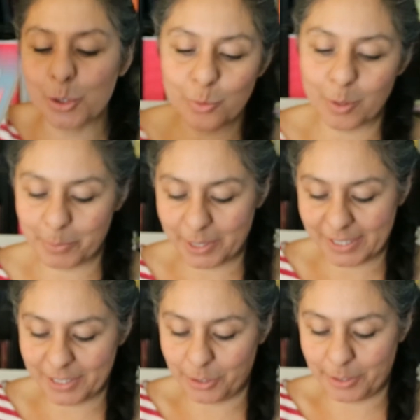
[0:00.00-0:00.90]
short books
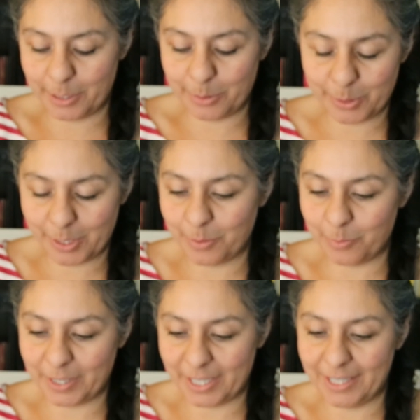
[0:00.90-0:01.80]
that your kiddos can
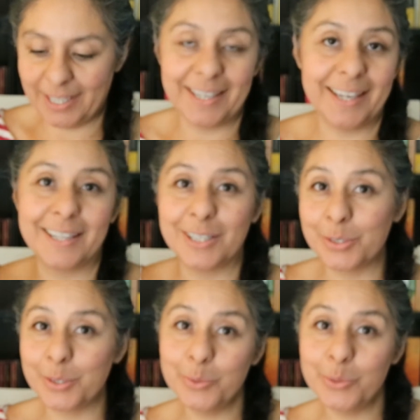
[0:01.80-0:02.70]
read, again,
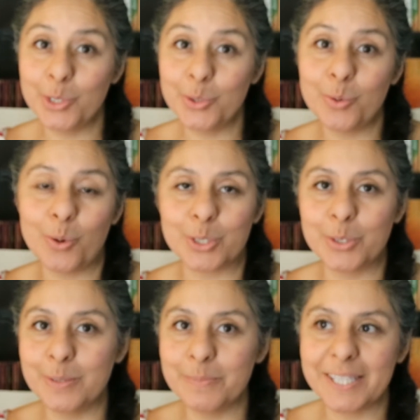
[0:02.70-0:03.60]
to you or
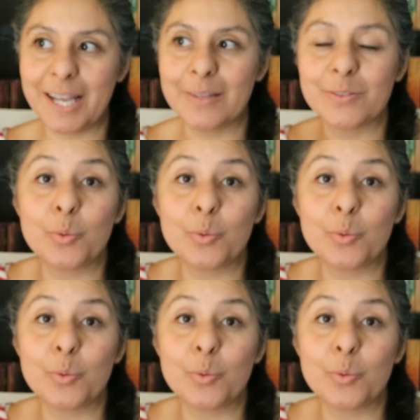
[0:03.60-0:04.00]
to themselves